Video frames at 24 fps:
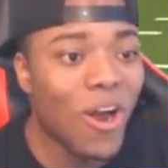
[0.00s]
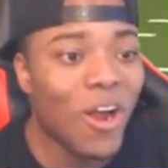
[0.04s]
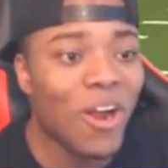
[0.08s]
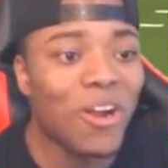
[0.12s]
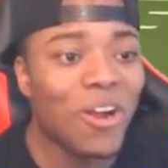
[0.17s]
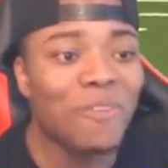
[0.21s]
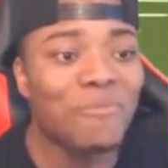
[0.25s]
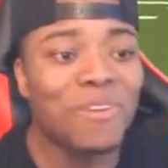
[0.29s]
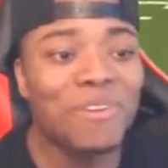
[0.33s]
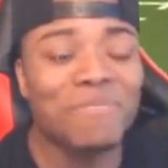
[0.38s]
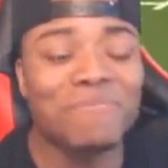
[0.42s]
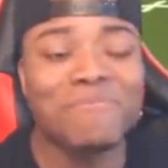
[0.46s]

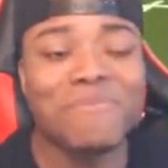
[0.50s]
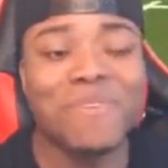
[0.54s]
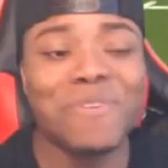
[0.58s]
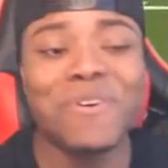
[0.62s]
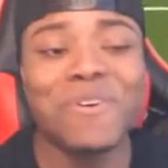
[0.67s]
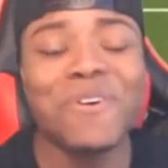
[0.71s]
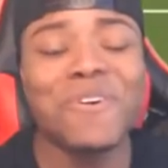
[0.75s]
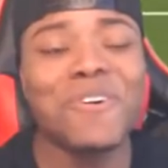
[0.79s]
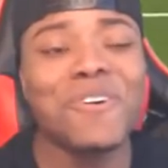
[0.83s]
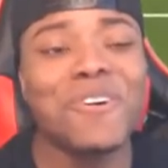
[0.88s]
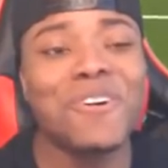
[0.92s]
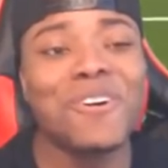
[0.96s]
Herman
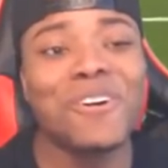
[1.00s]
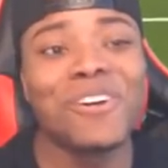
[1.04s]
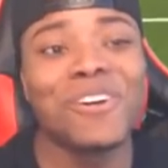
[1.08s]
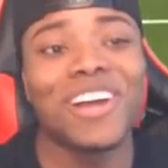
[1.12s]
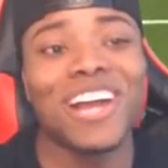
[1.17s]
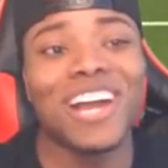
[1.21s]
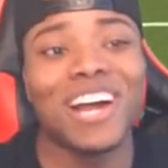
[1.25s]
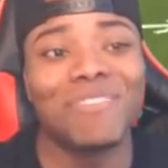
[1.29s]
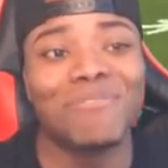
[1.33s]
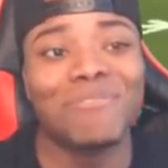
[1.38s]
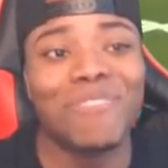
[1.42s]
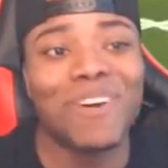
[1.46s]
Moore,
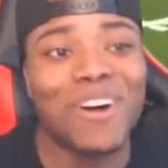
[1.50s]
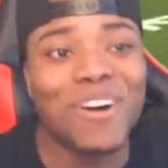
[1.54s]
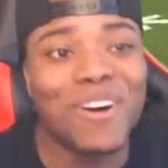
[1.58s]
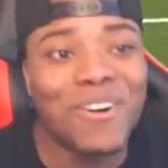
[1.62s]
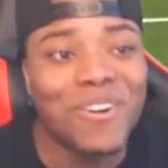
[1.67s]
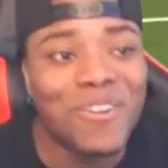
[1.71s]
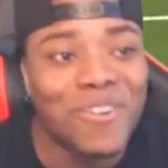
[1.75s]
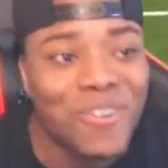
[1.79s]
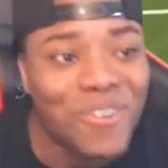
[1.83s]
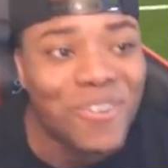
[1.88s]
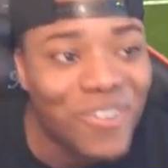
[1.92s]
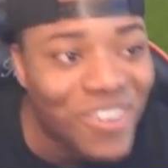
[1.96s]
come
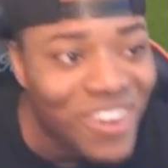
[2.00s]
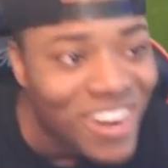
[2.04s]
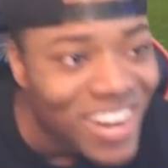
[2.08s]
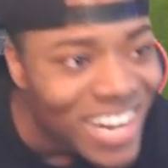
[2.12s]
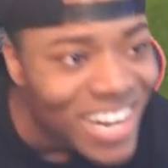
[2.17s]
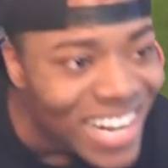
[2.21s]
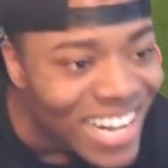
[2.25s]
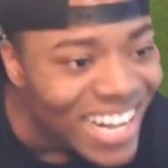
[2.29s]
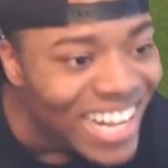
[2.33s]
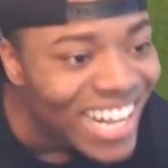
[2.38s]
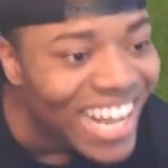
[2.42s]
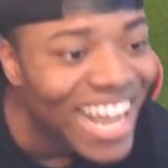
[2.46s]
on.
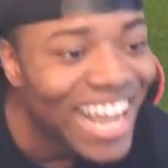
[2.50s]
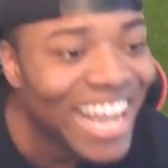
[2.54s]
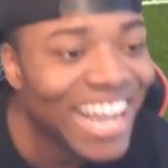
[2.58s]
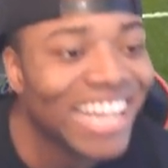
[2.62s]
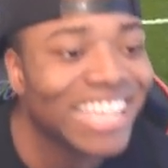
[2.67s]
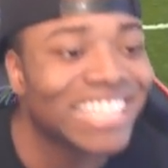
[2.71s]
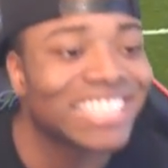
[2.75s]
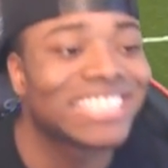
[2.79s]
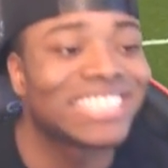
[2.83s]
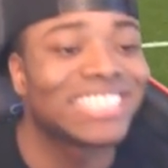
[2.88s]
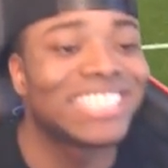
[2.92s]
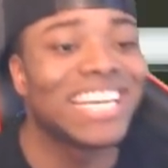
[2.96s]
Hey,
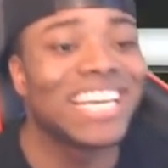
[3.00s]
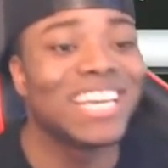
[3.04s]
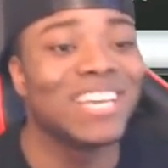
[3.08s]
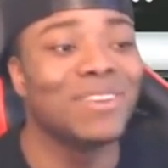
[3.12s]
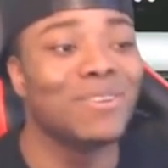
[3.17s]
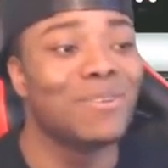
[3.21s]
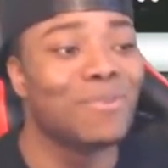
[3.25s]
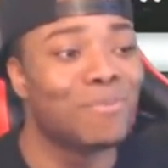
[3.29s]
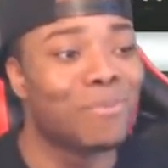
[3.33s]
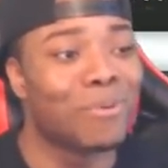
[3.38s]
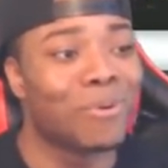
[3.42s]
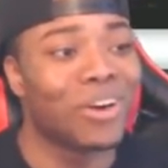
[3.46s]
I see
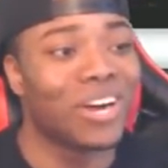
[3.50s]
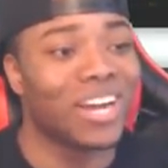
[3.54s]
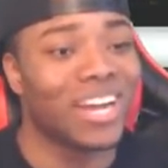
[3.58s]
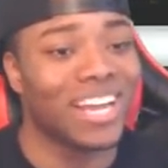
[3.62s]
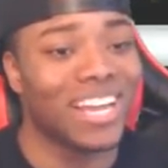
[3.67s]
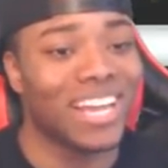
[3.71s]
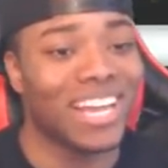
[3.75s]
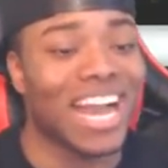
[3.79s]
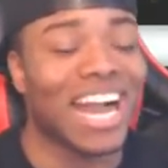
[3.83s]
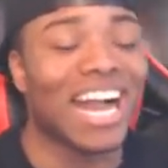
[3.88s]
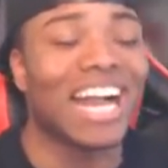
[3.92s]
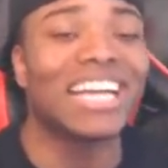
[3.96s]
you,
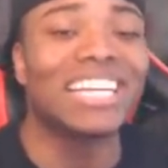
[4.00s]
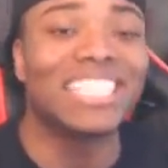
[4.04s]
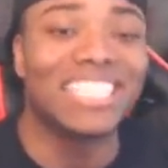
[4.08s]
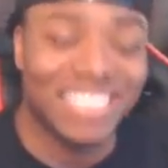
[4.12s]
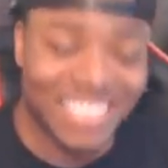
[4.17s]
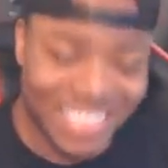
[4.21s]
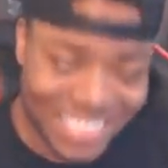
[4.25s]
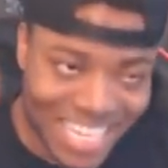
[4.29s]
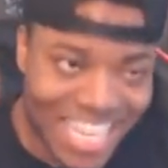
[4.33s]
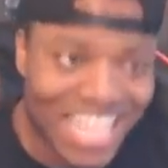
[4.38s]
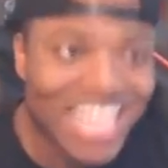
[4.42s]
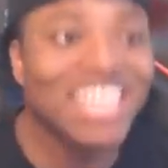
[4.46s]
boy. I
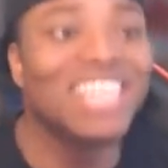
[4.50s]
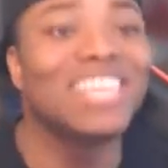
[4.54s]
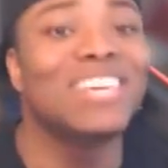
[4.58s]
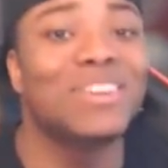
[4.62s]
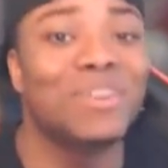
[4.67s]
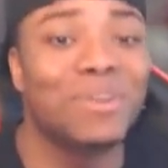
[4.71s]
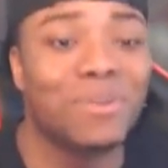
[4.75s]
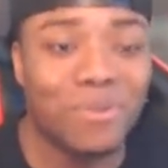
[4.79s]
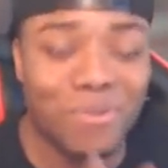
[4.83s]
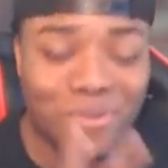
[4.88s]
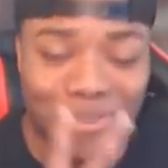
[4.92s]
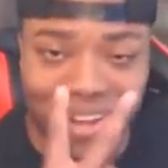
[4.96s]
see
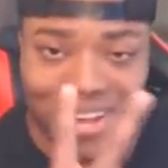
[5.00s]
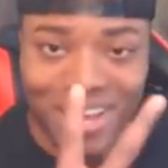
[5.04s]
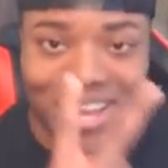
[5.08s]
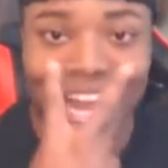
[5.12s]
you.